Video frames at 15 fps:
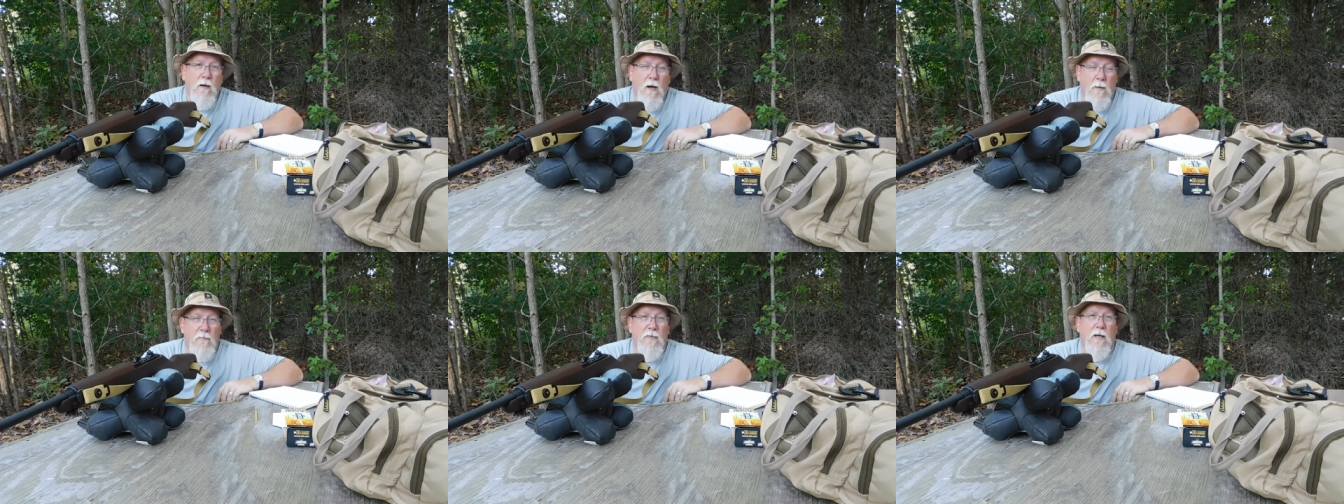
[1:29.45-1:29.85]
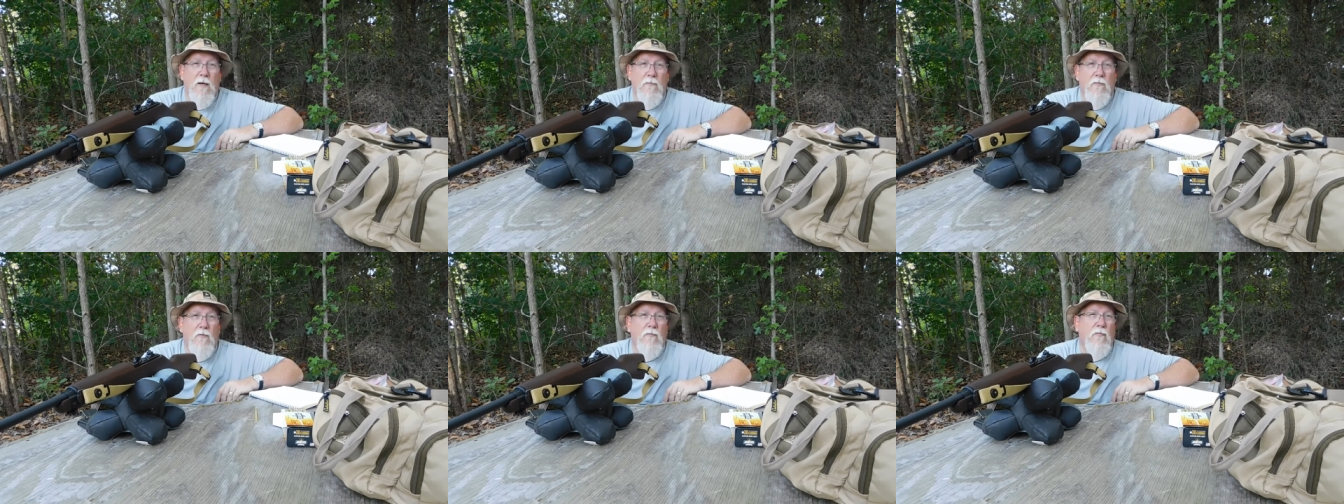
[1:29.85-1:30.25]
I'm
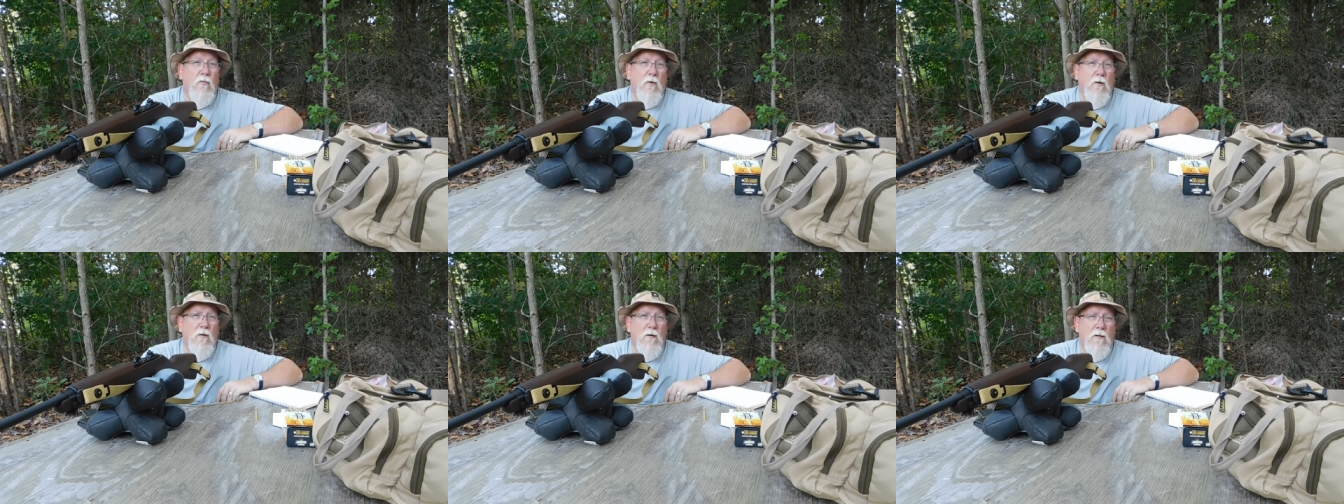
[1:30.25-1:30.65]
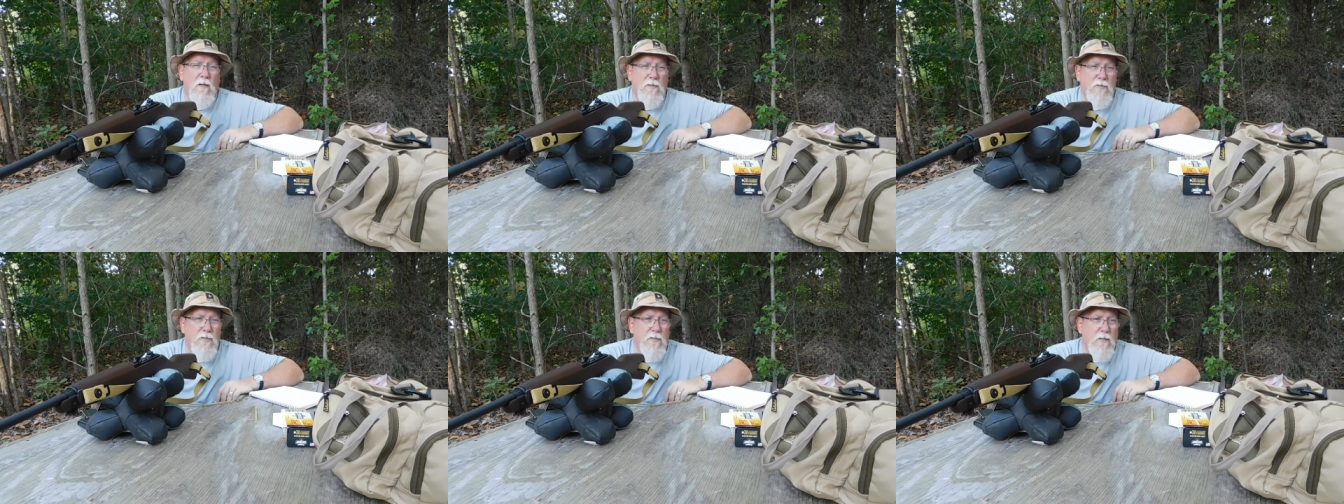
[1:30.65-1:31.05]
thankful for
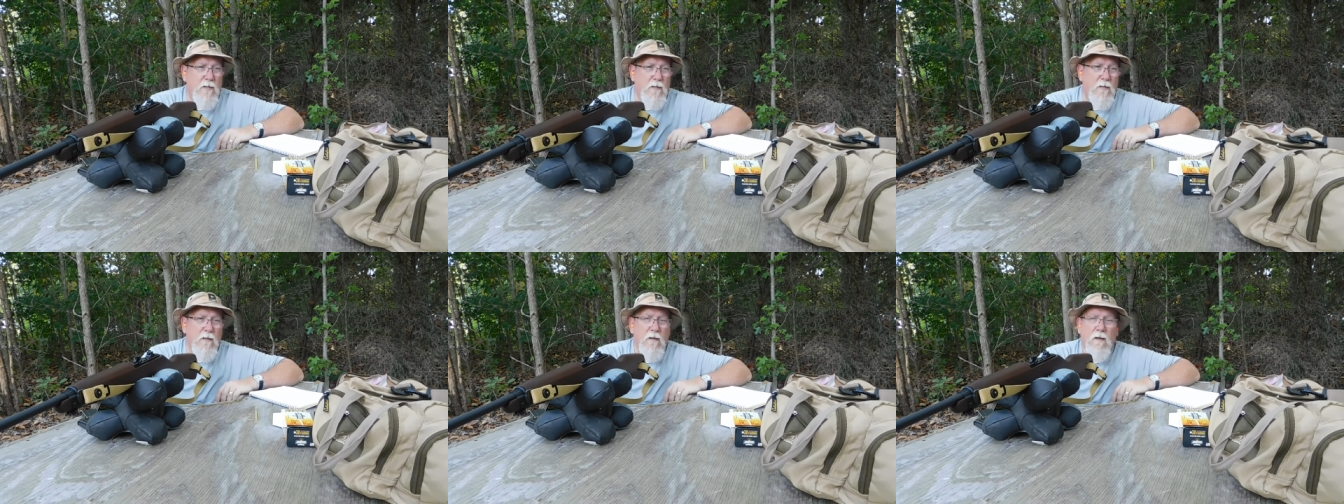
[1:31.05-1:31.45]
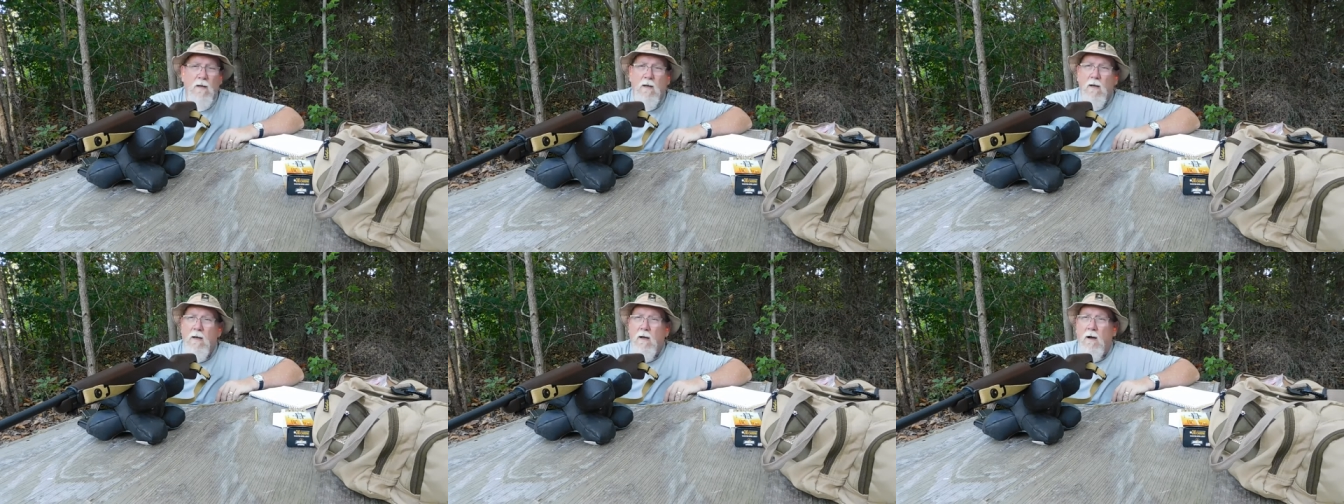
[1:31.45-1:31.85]
that you did.
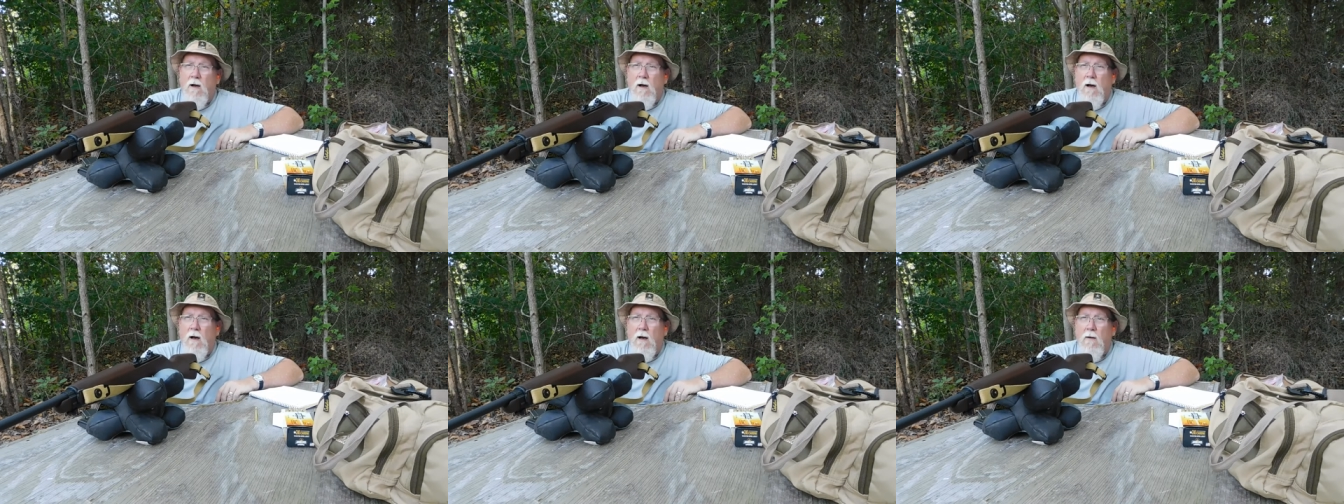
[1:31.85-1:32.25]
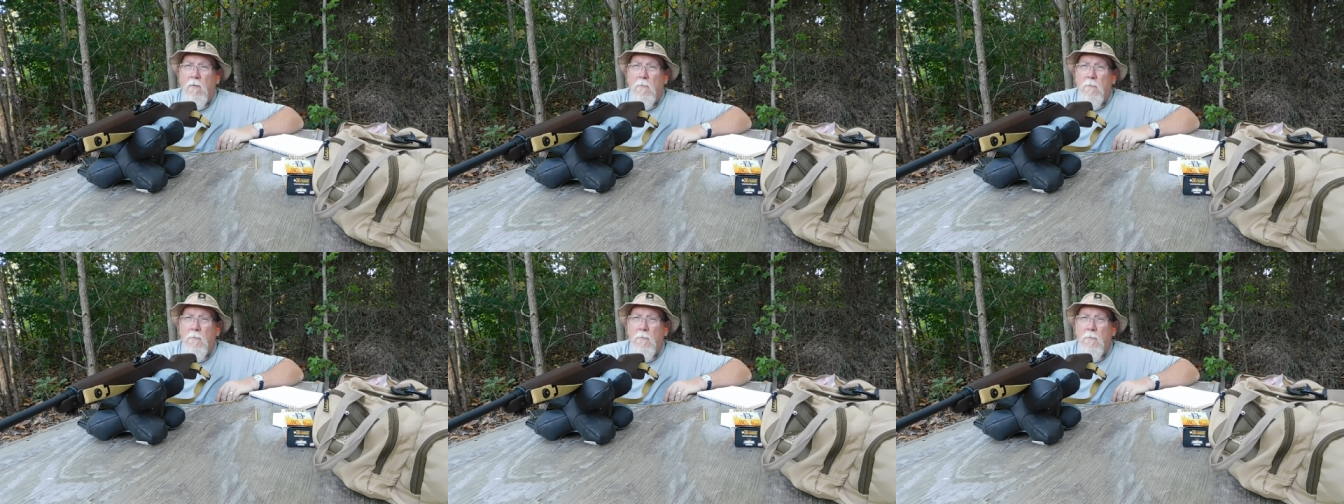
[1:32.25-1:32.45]
Uh,